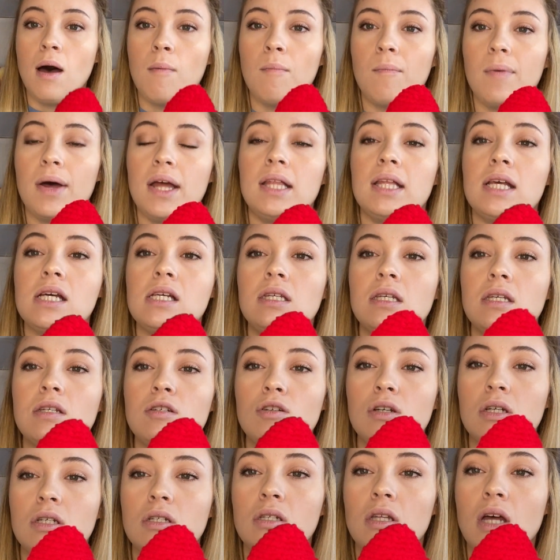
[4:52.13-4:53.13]
But this is
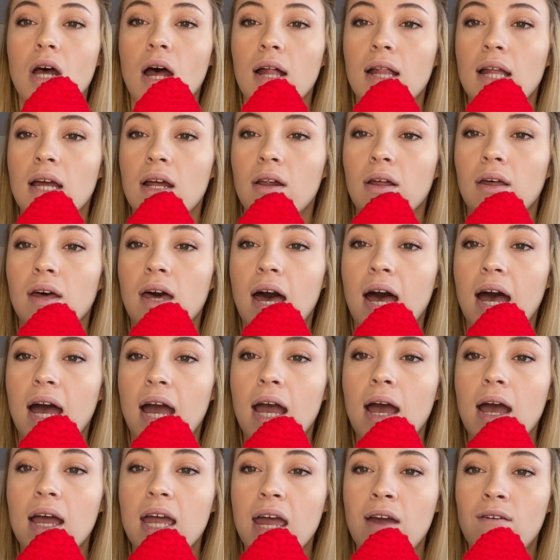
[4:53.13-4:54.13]
just a little
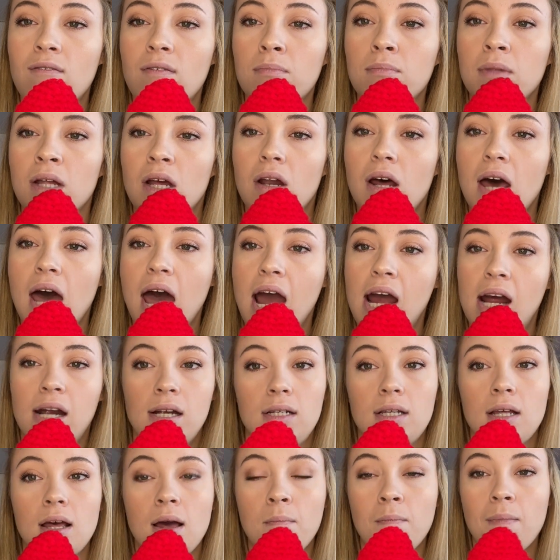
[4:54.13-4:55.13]
guy. I gave him little
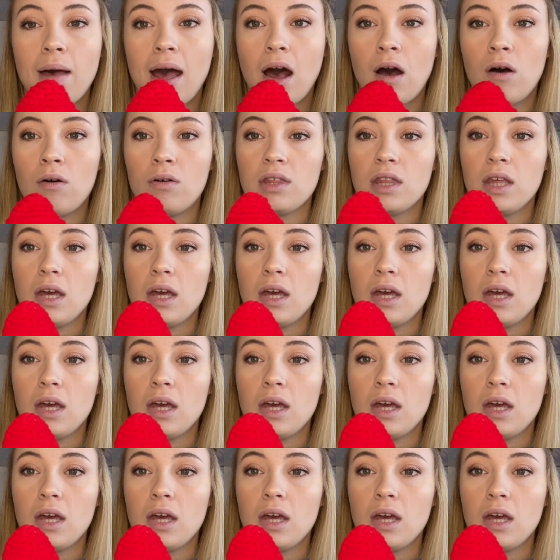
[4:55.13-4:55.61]
eyes, a mouth,